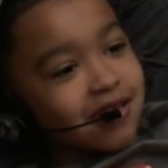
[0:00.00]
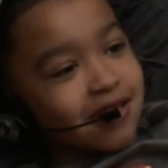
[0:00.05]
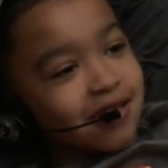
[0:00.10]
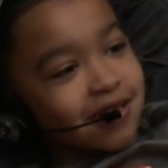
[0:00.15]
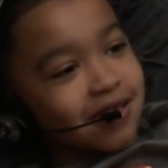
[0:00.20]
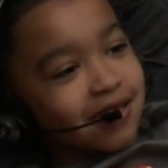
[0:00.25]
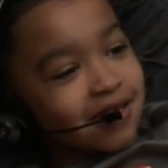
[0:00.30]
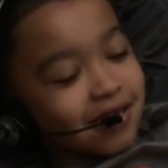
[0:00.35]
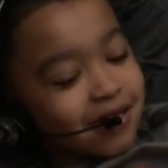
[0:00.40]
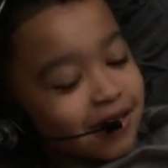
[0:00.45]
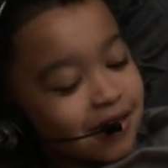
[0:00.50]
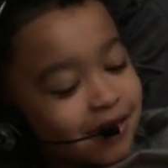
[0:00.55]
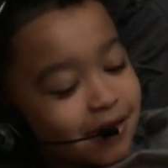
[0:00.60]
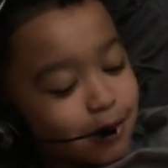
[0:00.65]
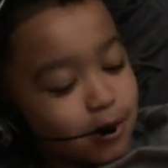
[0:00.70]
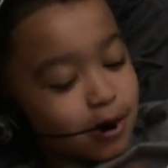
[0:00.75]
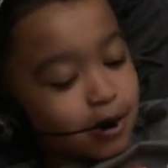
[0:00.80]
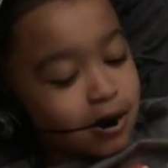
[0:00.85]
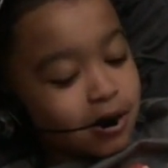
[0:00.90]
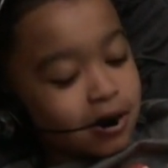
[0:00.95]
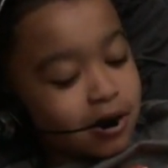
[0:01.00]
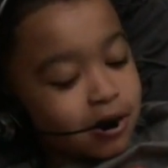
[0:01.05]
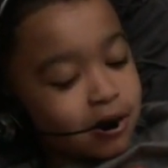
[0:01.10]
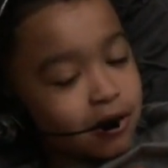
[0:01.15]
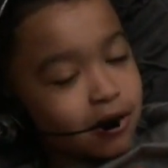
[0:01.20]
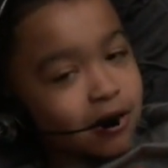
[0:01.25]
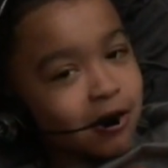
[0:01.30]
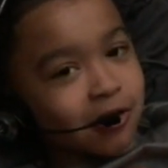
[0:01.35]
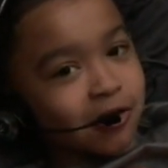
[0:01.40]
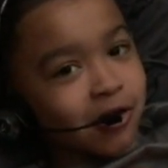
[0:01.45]
Excuse me. All
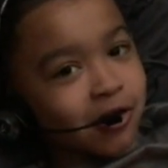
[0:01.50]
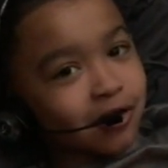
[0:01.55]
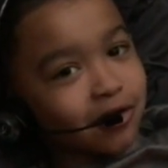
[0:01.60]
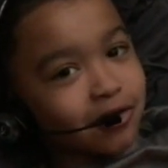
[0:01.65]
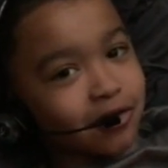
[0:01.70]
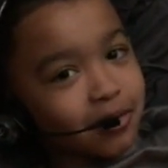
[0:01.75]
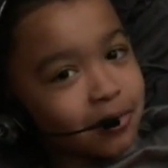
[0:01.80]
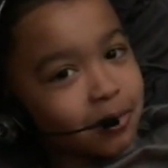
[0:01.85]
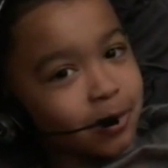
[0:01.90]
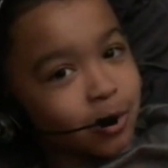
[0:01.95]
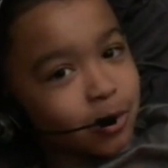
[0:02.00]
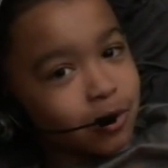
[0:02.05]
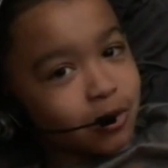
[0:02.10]
right. I'm going to tell them